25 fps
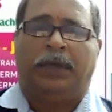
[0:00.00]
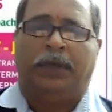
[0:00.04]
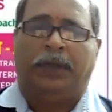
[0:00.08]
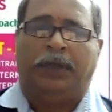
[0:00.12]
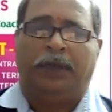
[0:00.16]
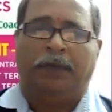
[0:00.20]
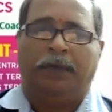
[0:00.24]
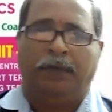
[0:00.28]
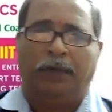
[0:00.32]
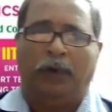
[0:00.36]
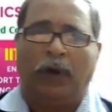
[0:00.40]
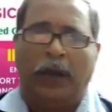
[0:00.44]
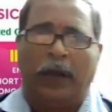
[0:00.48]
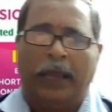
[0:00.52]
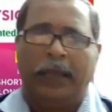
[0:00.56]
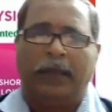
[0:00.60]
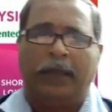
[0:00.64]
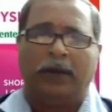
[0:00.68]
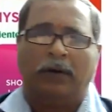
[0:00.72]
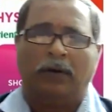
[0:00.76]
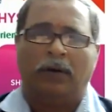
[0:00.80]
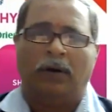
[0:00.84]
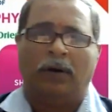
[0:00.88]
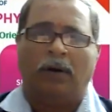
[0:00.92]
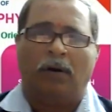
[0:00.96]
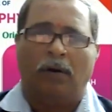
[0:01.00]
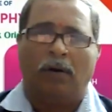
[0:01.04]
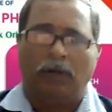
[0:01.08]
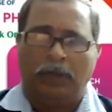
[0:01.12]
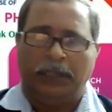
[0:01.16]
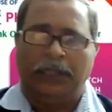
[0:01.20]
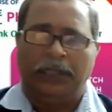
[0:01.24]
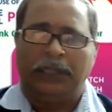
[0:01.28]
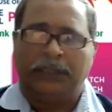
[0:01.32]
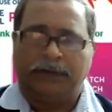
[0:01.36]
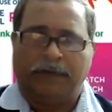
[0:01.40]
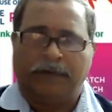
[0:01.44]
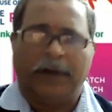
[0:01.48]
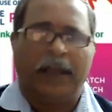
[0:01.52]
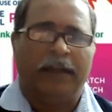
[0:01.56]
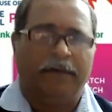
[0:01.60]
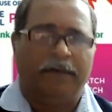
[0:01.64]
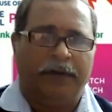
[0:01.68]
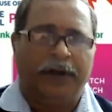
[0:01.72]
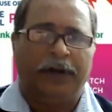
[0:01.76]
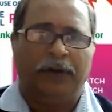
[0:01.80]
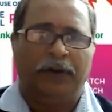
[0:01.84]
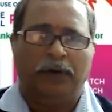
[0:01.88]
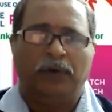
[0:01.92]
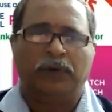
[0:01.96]
if you like all these 5
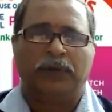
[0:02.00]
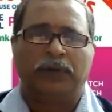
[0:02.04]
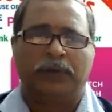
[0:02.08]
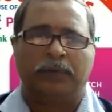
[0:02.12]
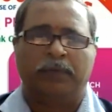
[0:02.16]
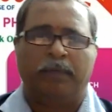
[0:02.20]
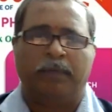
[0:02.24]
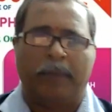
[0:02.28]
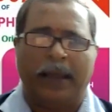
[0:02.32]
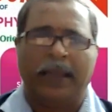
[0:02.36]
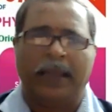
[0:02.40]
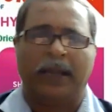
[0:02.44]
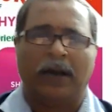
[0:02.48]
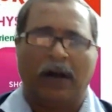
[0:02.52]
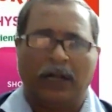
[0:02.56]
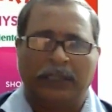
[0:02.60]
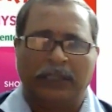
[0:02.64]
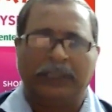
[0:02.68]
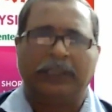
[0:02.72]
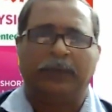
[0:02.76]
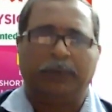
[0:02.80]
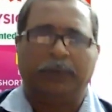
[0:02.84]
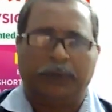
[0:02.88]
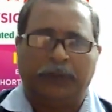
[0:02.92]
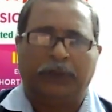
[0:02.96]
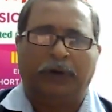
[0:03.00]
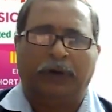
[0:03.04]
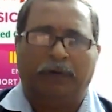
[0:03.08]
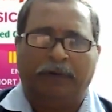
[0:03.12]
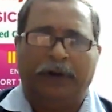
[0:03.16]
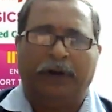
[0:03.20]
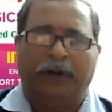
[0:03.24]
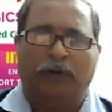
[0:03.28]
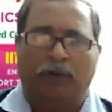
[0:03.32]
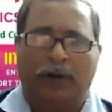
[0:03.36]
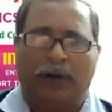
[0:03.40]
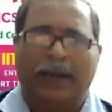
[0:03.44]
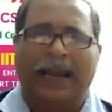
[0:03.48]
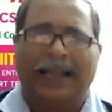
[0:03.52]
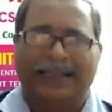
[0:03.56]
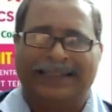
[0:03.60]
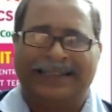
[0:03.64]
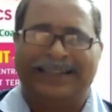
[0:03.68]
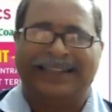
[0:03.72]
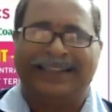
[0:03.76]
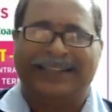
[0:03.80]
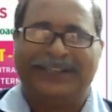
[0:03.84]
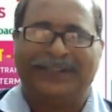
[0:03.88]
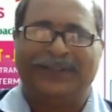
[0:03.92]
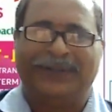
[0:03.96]
videos, my conceptual video
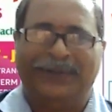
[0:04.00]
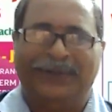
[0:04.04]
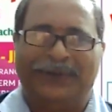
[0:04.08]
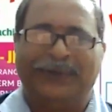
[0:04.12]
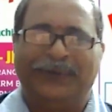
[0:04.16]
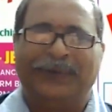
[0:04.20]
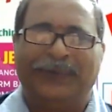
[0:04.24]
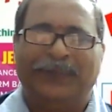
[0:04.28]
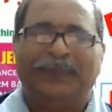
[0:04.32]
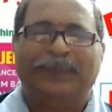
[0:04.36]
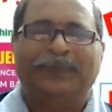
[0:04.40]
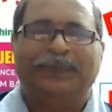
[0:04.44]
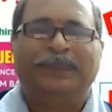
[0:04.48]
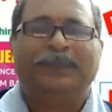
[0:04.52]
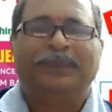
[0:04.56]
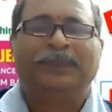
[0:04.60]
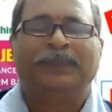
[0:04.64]
classes to you,